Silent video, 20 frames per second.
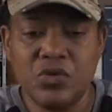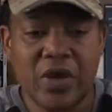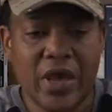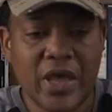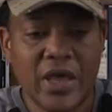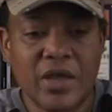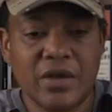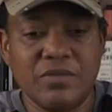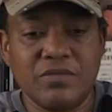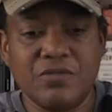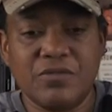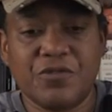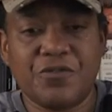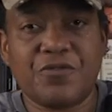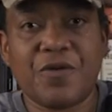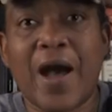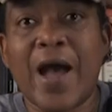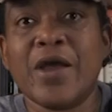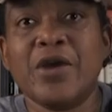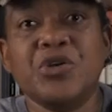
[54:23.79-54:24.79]
had
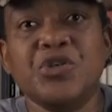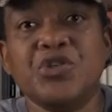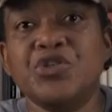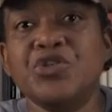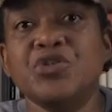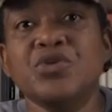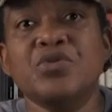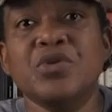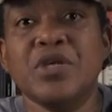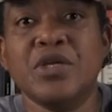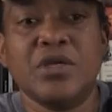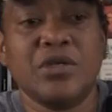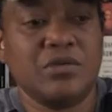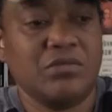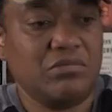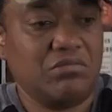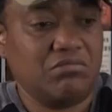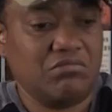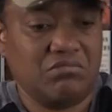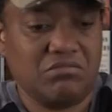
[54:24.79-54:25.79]
fire
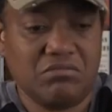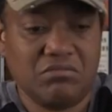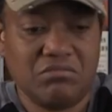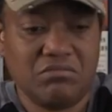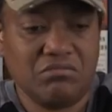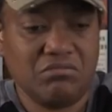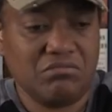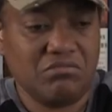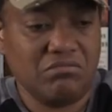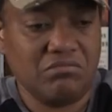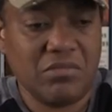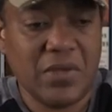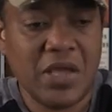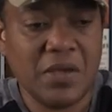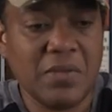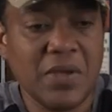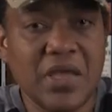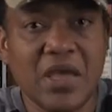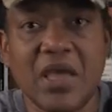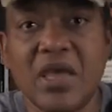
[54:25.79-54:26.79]
shooting
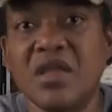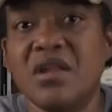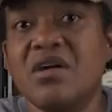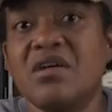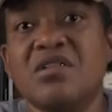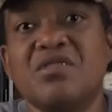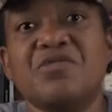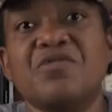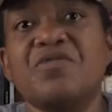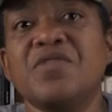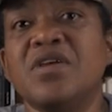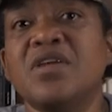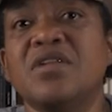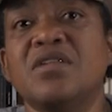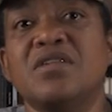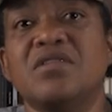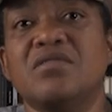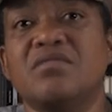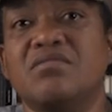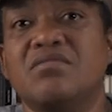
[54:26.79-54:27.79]
maybe 800
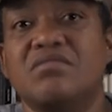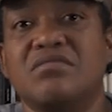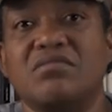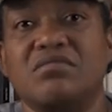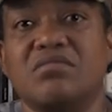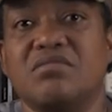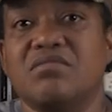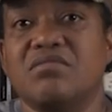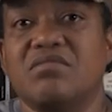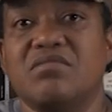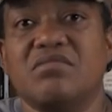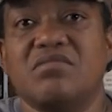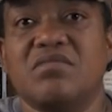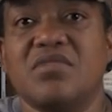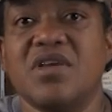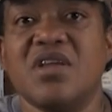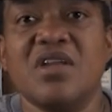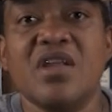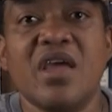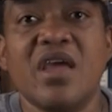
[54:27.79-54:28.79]
feet
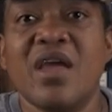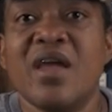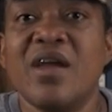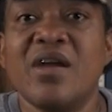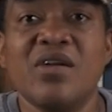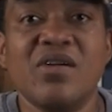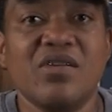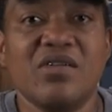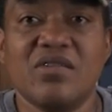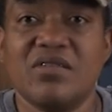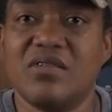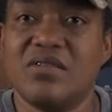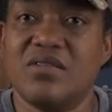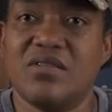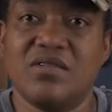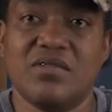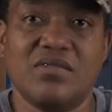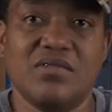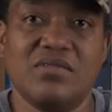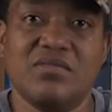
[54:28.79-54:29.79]
in the air.
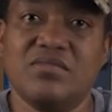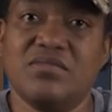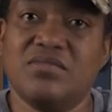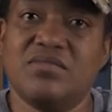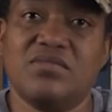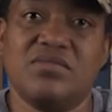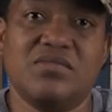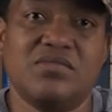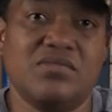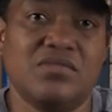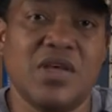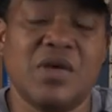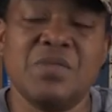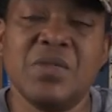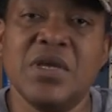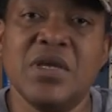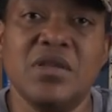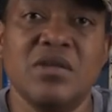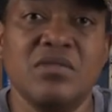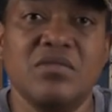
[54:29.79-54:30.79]
I
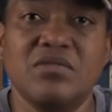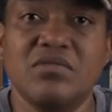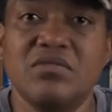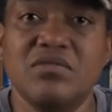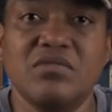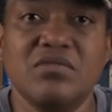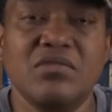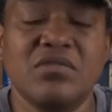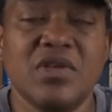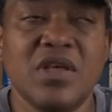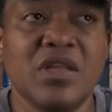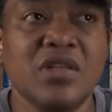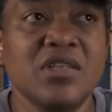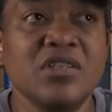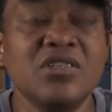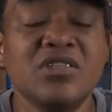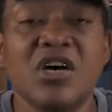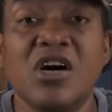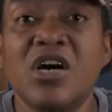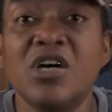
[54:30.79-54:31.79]
mean, at
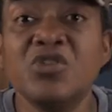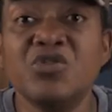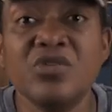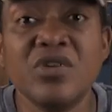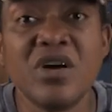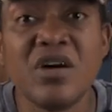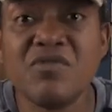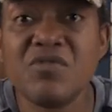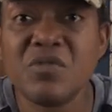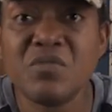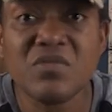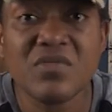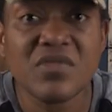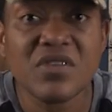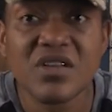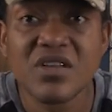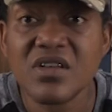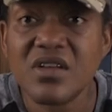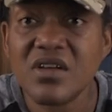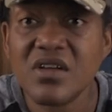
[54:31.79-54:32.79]
least 100 of them
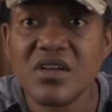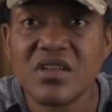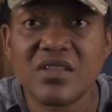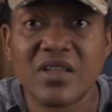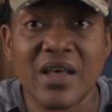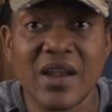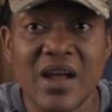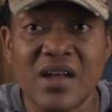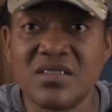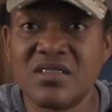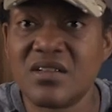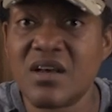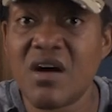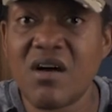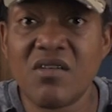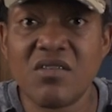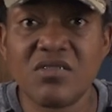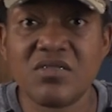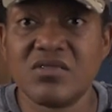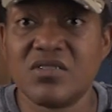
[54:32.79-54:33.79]
that I
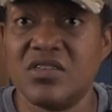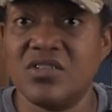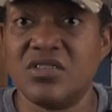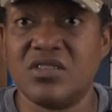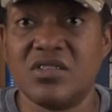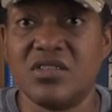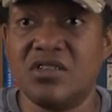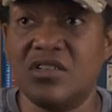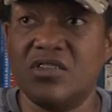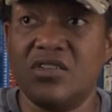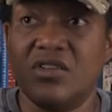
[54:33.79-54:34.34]
saw. Because,